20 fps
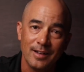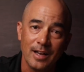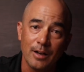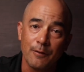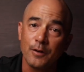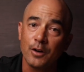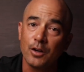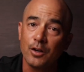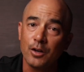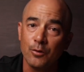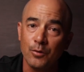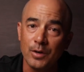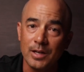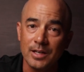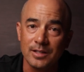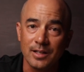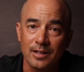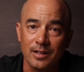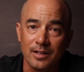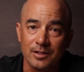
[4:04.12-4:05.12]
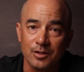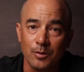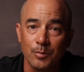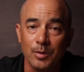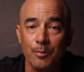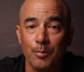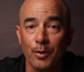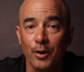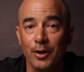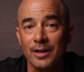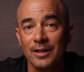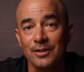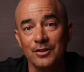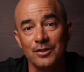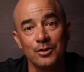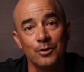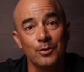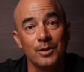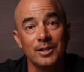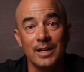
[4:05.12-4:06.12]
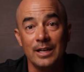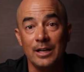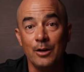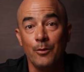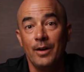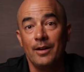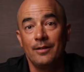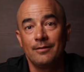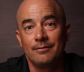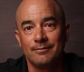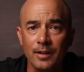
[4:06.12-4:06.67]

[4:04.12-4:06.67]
And for good reason, because they'll be buried in sewage anyway.